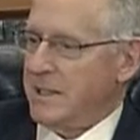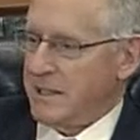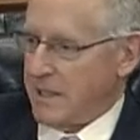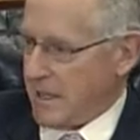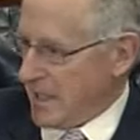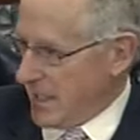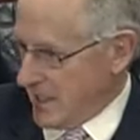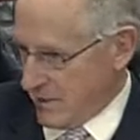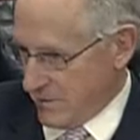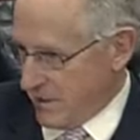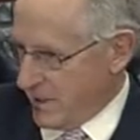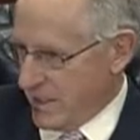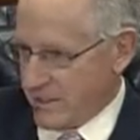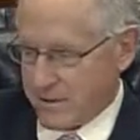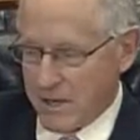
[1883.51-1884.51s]

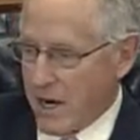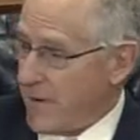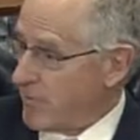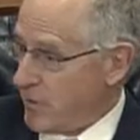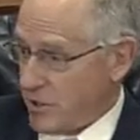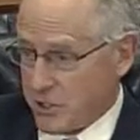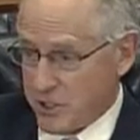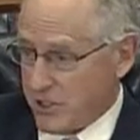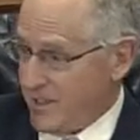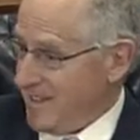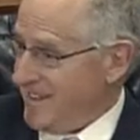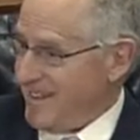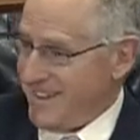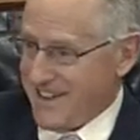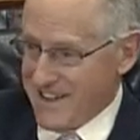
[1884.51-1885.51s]
in conference
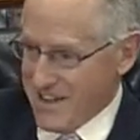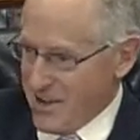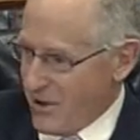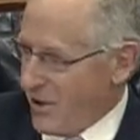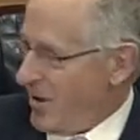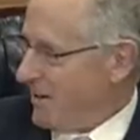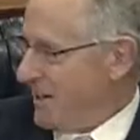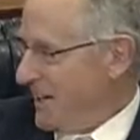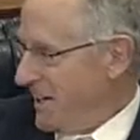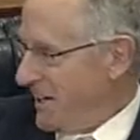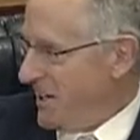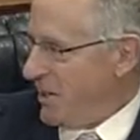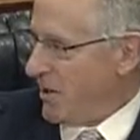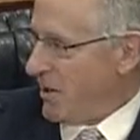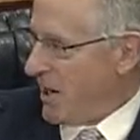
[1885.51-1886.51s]

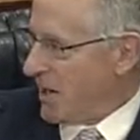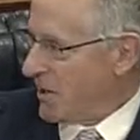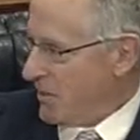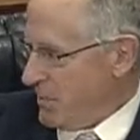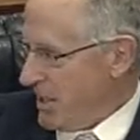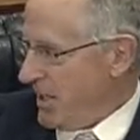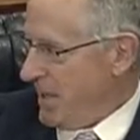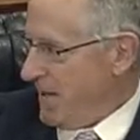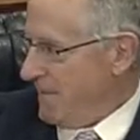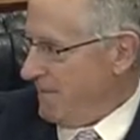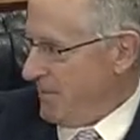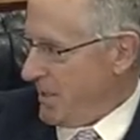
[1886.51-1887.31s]
here in our committee.